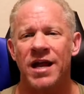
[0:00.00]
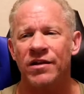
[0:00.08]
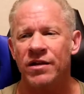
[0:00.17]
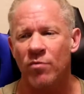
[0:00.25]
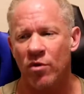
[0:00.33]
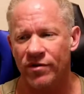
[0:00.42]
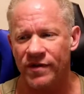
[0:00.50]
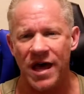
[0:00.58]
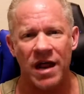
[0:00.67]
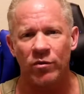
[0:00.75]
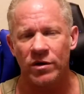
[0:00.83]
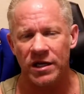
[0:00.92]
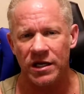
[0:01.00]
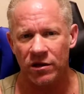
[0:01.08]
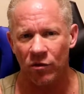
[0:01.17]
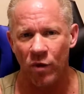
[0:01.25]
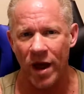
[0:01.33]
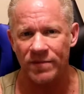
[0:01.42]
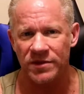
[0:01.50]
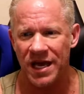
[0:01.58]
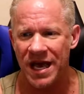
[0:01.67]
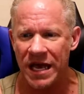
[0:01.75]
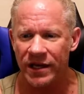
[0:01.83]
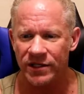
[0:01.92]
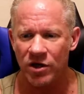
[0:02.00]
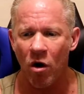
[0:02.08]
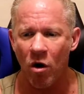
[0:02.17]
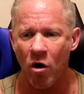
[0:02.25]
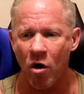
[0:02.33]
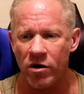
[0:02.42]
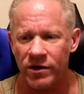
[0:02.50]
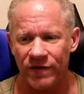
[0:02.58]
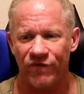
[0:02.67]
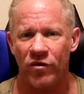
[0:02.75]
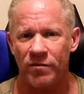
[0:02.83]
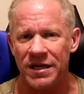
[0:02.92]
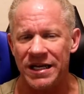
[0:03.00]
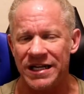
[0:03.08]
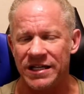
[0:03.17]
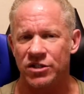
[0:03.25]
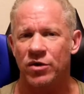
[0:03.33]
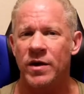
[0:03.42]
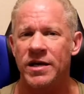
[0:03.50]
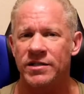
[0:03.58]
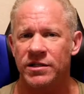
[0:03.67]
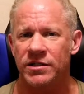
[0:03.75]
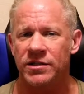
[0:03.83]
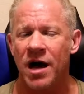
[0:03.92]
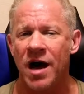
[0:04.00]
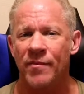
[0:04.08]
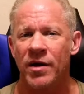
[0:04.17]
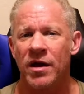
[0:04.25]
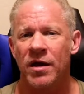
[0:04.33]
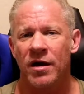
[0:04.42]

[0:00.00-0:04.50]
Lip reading: Anything more than that, I wouldn't get the reps, and it's hard for me to get the squeeze at the top.